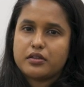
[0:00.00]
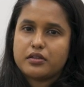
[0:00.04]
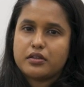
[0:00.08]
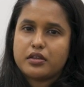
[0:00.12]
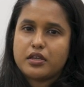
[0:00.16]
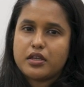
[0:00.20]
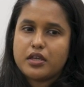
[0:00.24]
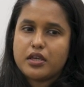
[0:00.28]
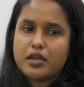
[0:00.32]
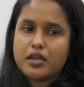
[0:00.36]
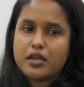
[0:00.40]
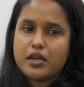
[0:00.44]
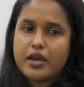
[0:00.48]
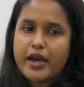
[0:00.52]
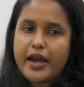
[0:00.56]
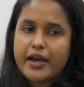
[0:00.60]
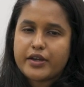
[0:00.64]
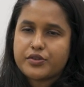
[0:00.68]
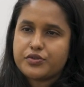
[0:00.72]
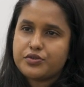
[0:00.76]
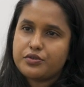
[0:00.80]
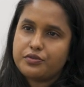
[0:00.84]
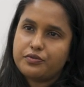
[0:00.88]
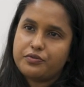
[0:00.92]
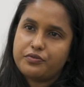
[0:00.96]
the
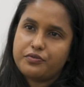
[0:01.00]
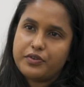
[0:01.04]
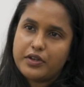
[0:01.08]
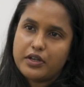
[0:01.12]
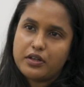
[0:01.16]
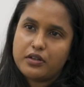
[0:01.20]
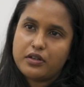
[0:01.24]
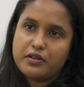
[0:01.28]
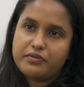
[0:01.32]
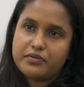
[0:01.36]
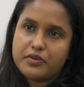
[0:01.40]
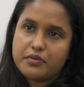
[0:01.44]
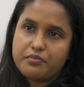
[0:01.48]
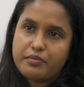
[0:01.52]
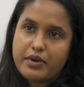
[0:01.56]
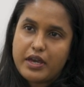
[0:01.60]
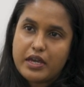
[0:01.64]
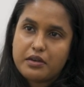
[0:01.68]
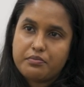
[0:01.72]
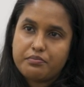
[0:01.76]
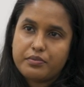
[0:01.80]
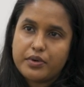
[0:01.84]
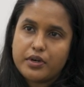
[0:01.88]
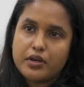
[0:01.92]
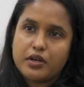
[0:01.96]
actual feel of the
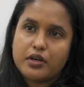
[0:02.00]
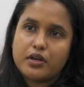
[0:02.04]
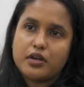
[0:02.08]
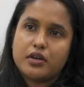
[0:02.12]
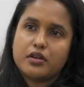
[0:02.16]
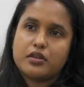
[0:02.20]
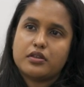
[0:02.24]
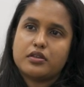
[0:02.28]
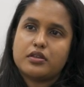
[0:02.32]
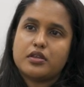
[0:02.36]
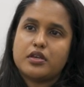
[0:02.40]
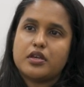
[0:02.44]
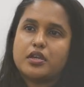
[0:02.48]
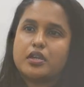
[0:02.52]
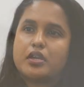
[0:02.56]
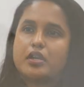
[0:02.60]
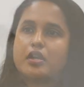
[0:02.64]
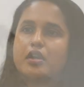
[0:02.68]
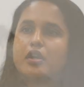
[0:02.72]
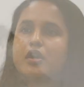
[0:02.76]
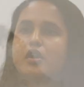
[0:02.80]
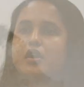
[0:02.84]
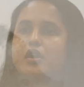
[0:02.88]
paper, the